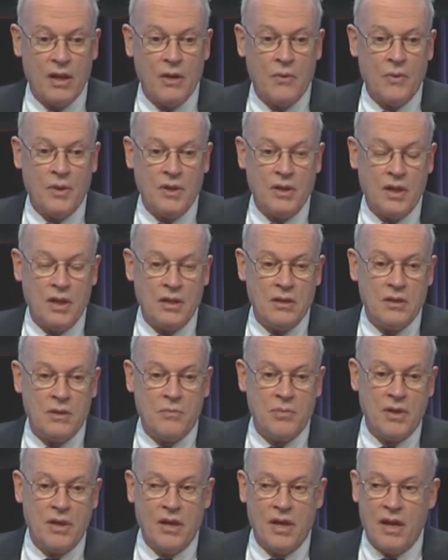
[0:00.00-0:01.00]
We need to
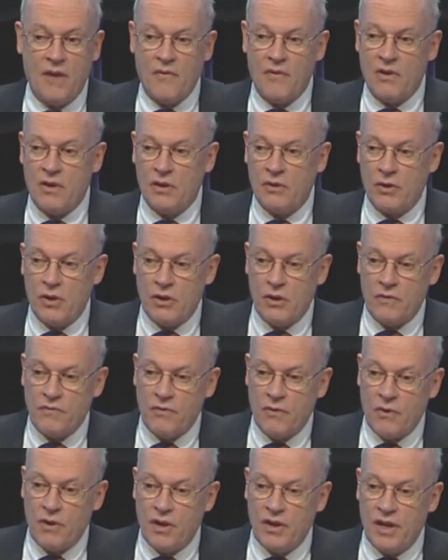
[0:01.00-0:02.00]
be ever alert
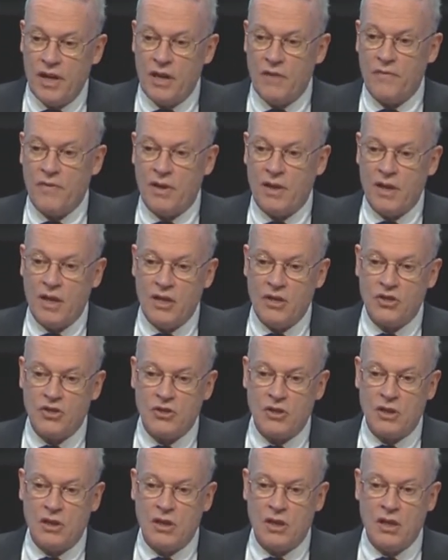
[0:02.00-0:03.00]
for
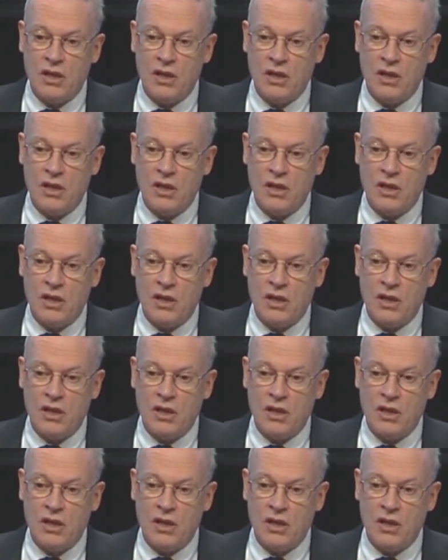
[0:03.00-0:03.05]
identification